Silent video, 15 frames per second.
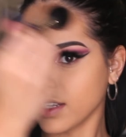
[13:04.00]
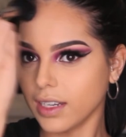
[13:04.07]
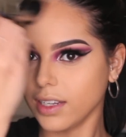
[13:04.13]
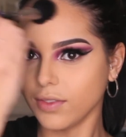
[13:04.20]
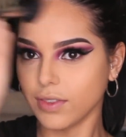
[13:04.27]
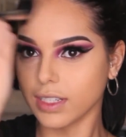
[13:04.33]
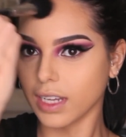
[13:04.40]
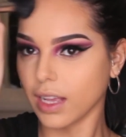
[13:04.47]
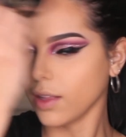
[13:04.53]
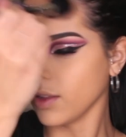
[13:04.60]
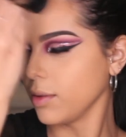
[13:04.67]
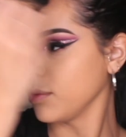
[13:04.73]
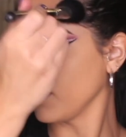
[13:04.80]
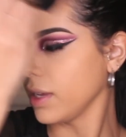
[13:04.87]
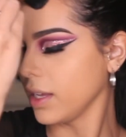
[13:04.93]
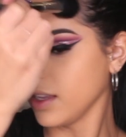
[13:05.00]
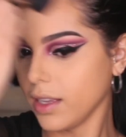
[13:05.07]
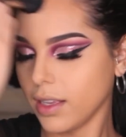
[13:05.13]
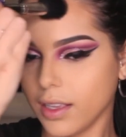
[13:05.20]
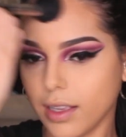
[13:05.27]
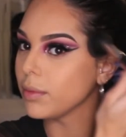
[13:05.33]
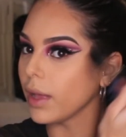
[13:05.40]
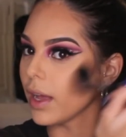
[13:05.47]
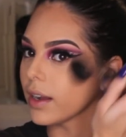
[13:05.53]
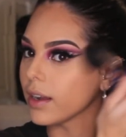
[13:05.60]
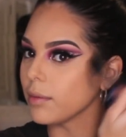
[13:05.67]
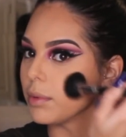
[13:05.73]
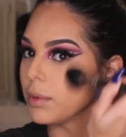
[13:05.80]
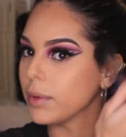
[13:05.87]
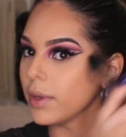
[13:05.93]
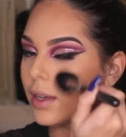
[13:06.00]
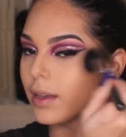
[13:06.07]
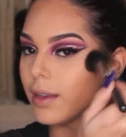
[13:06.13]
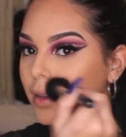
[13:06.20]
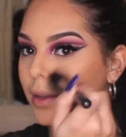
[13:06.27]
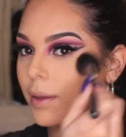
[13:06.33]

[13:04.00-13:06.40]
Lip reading: can even tell, but black up a bit.